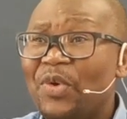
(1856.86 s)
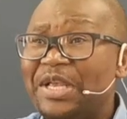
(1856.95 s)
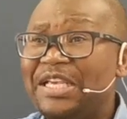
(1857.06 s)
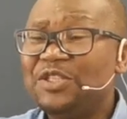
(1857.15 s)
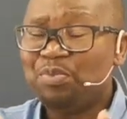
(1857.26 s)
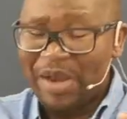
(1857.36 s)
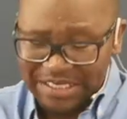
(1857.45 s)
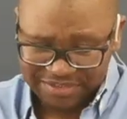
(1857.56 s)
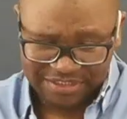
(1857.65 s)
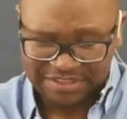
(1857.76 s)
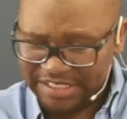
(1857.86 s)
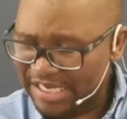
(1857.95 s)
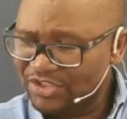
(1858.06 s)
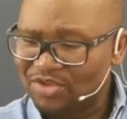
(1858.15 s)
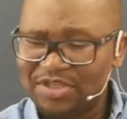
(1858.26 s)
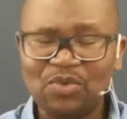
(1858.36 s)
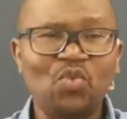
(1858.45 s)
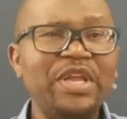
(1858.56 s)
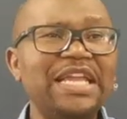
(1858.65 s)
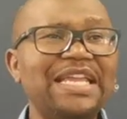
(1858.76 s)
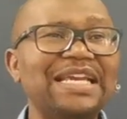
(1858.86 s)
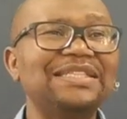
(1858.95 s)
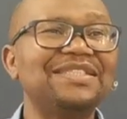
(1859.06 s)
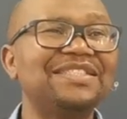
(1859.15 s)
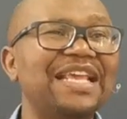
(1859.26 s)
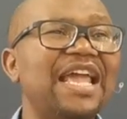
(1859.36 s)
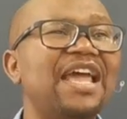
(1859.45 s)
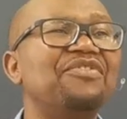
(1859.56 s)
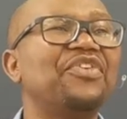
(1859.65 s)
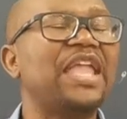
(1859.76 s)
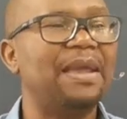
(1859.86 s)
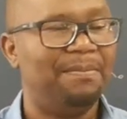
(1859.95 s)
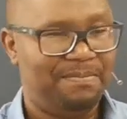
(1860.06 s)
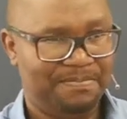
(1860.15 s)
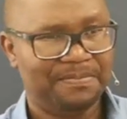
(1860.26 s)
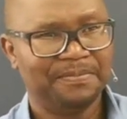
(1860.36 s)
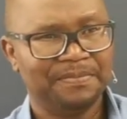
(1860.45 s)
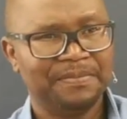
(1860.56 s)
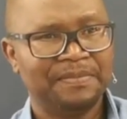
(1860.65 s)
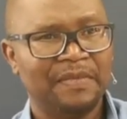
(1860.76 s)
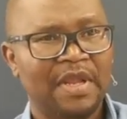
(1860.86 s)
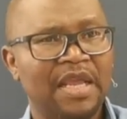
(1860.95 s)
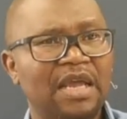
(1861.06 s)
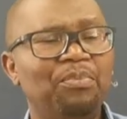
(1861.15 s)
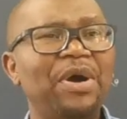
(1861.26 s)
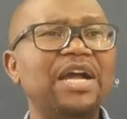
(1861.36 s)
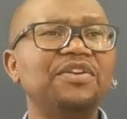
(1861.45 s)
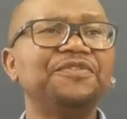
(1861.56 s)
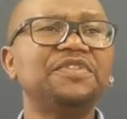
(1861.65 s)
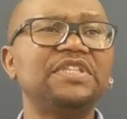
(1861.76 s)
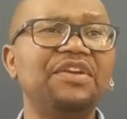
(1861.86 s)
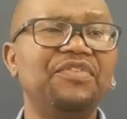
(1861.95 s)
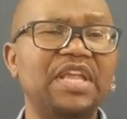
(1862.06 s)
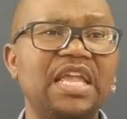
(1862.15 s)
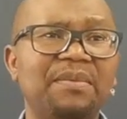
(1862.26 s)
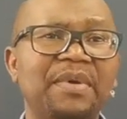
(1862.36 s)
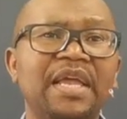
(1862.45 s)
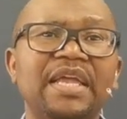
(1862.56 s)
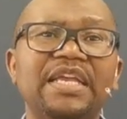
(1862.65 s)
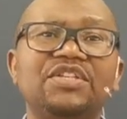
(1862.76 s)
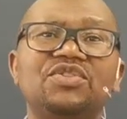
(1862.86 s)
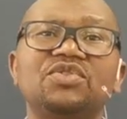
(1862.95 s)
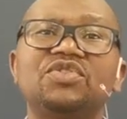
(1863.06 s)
He's placed us here so that we can serve him. And part of serving him is to